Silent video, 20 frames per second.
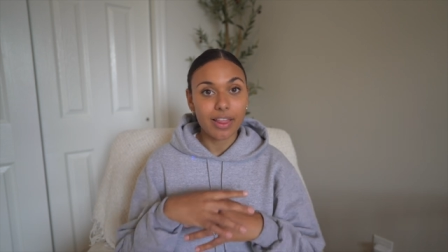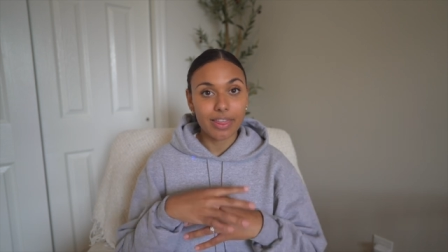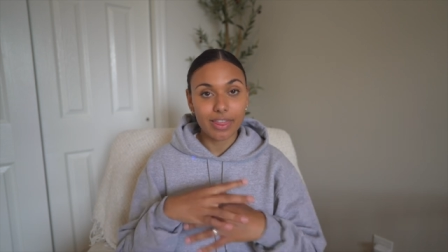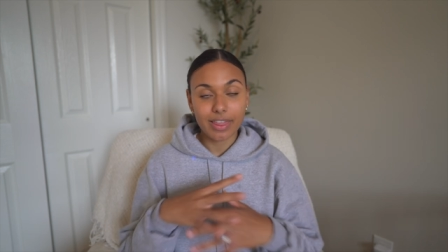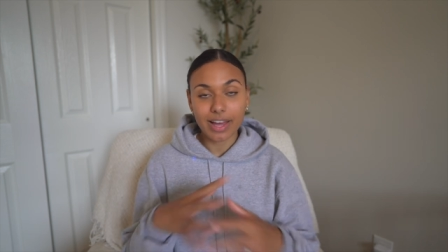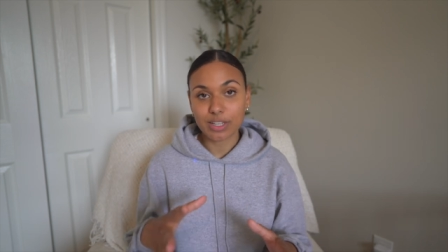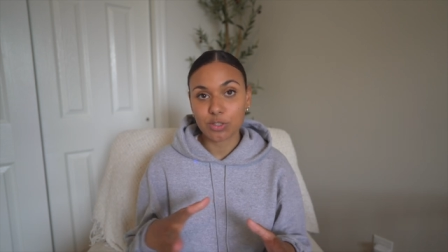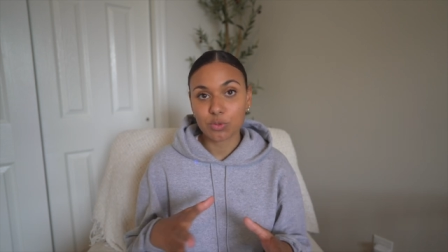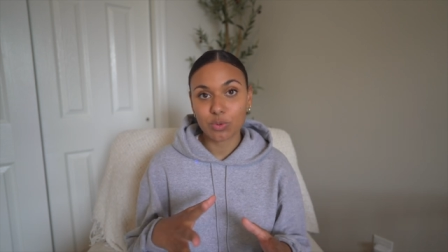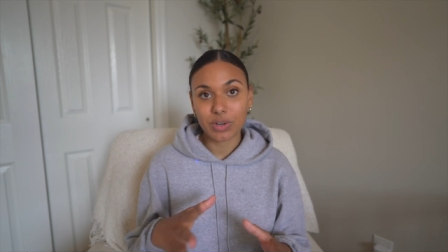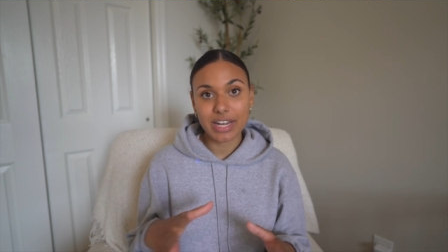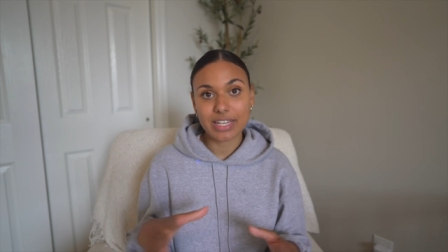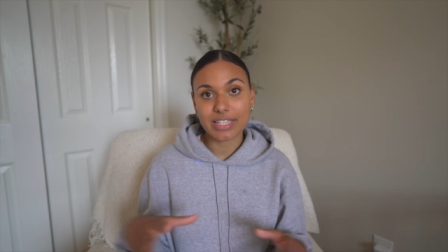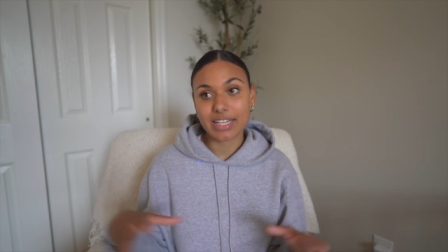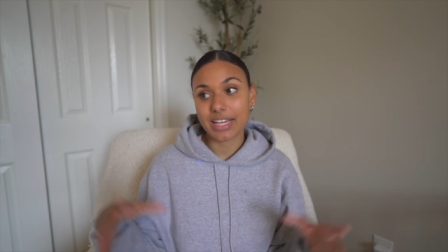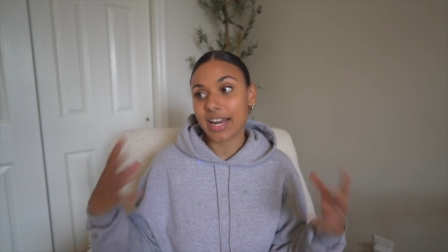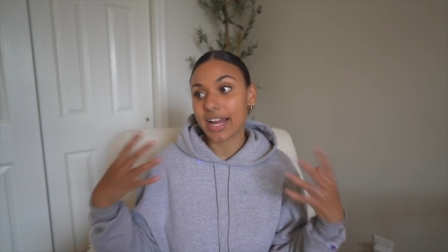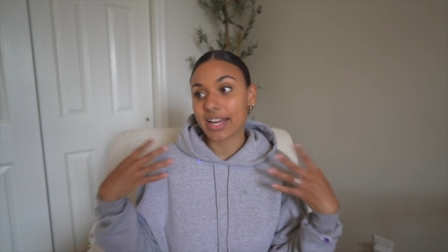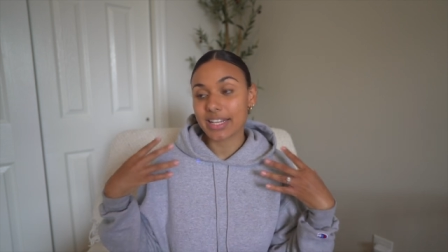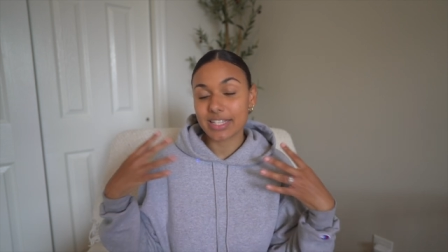that's what I
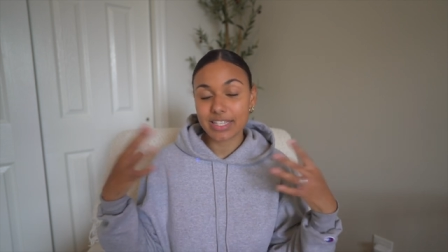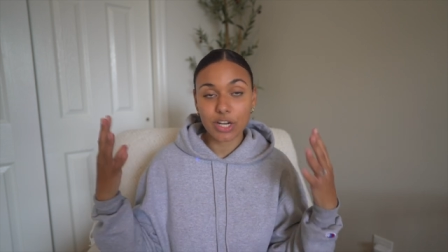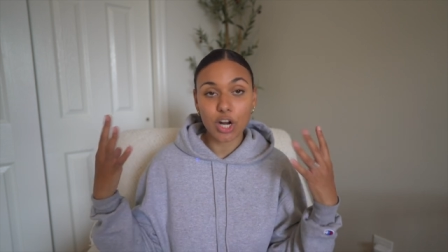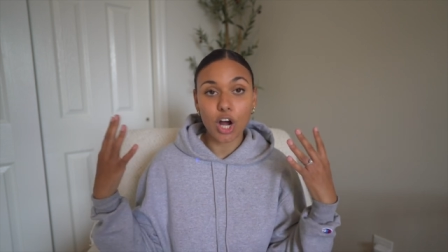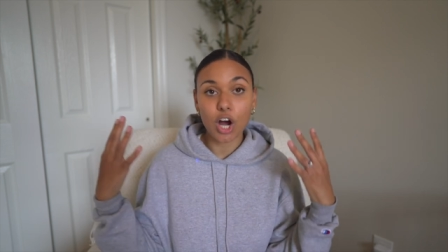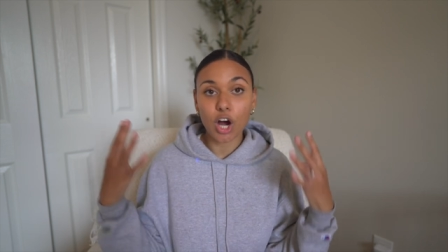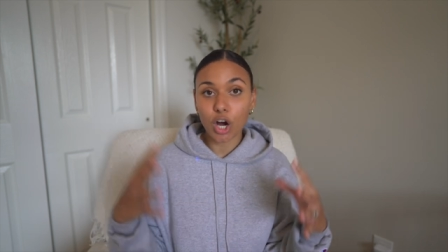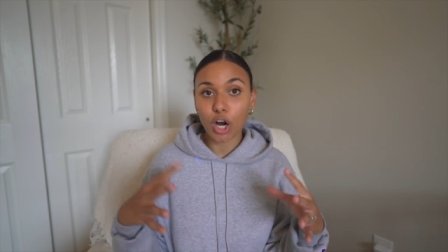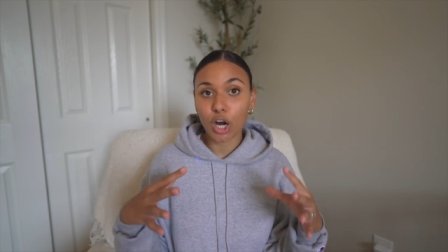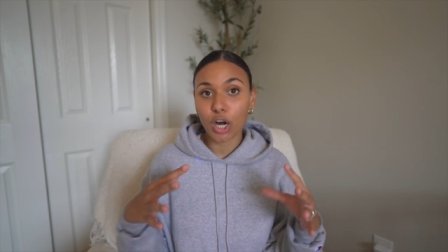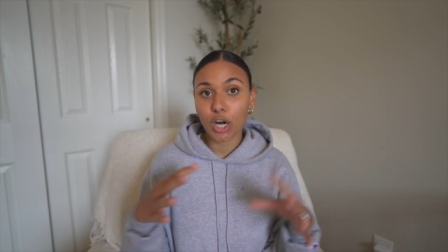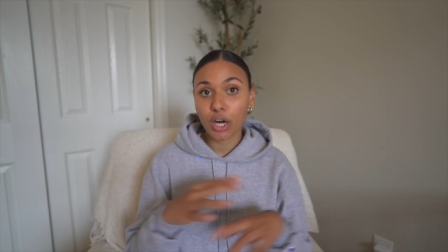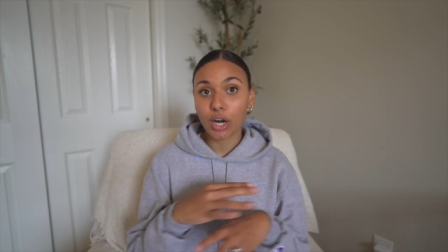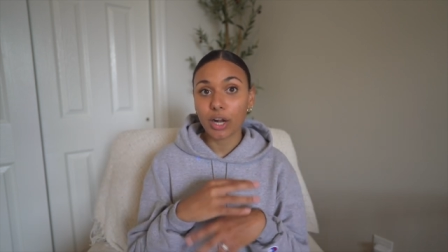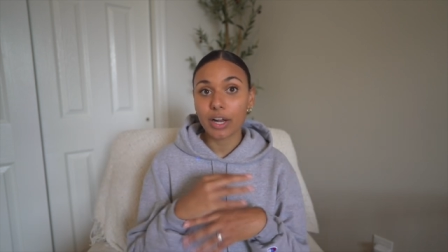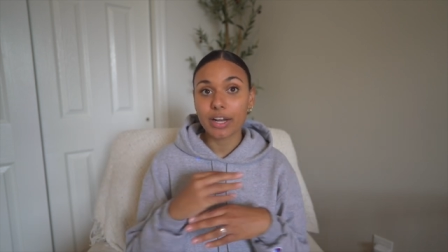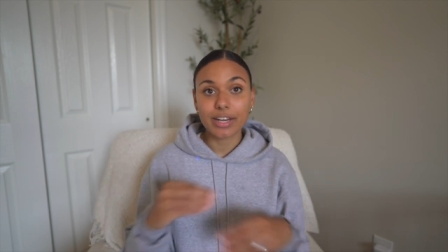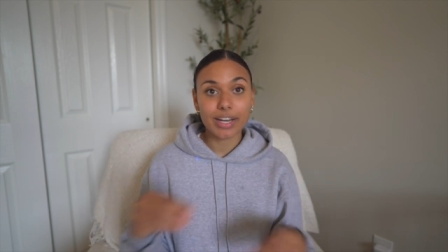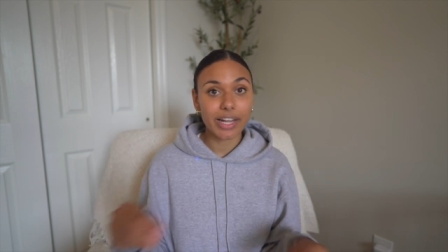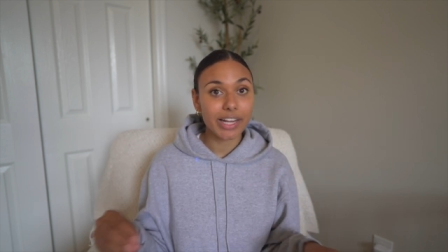did. I did our
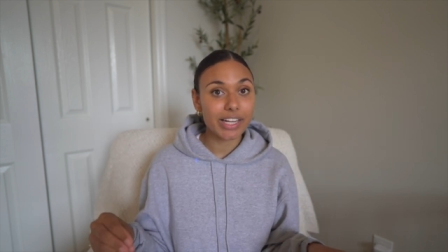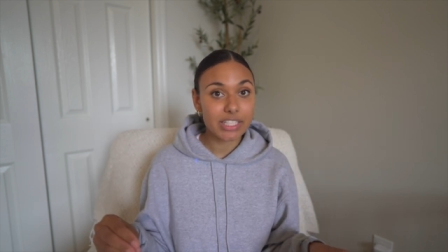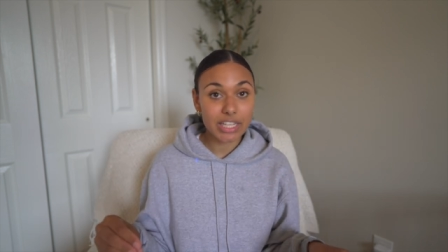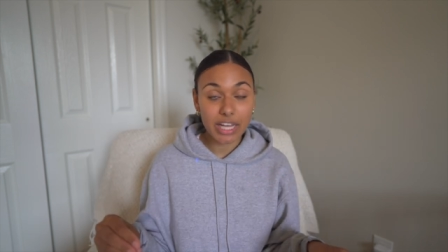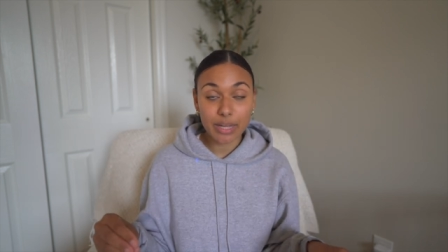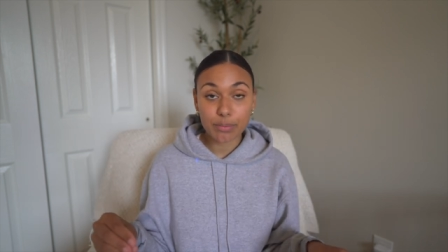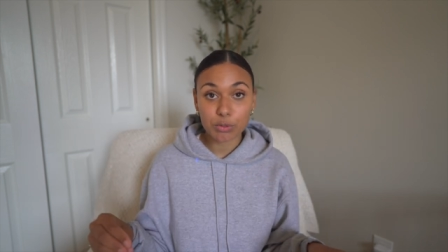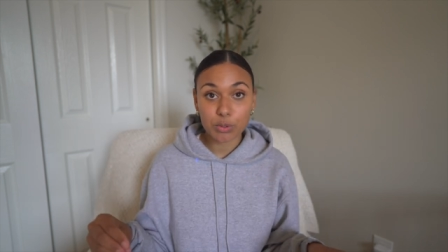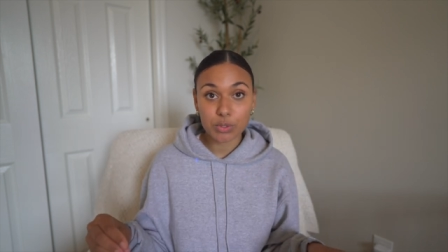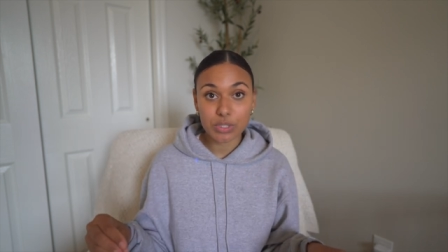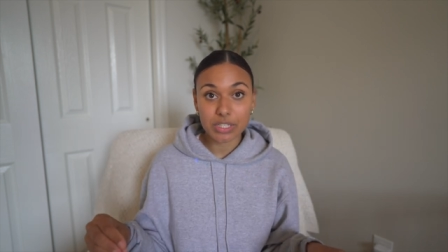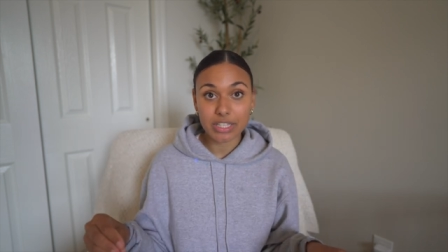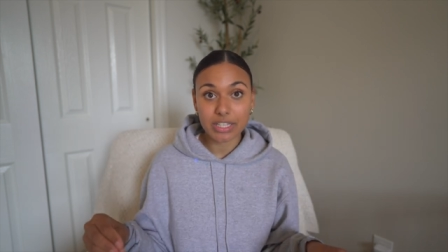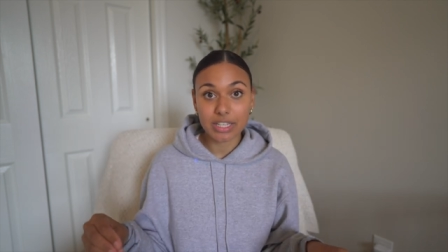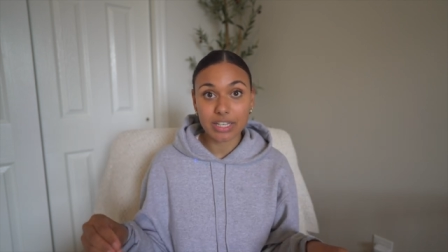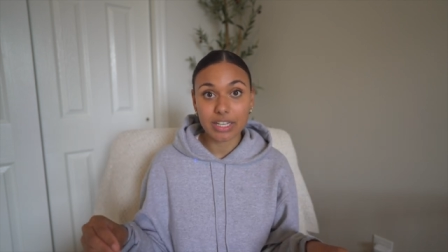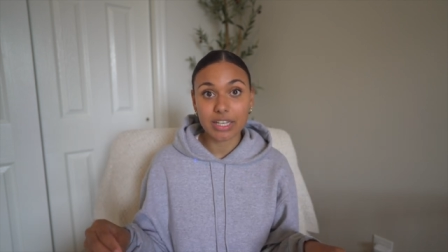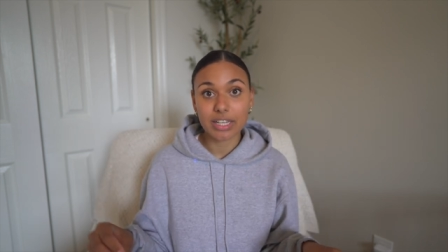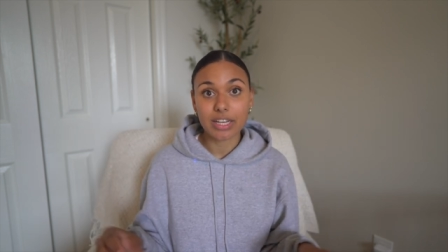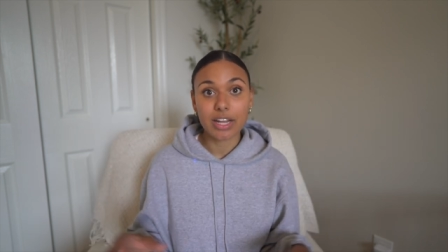nighttime
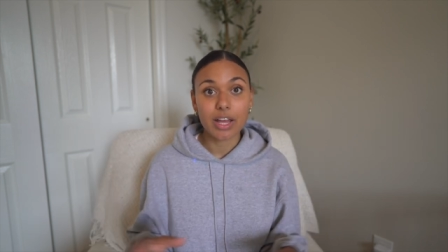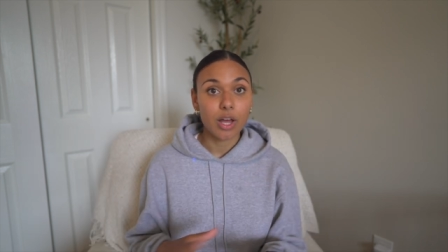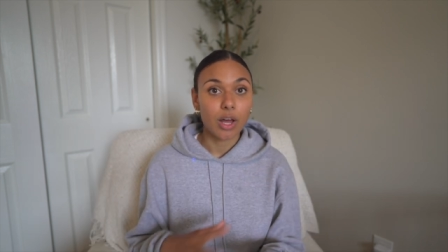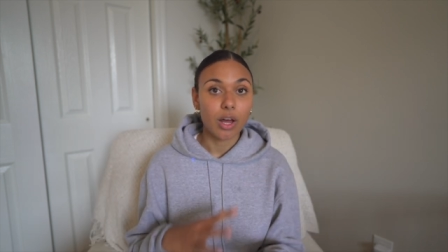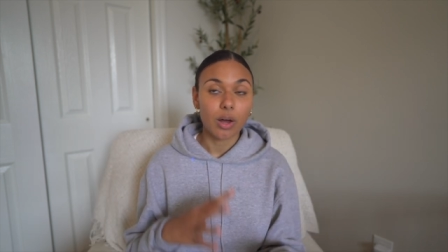routine.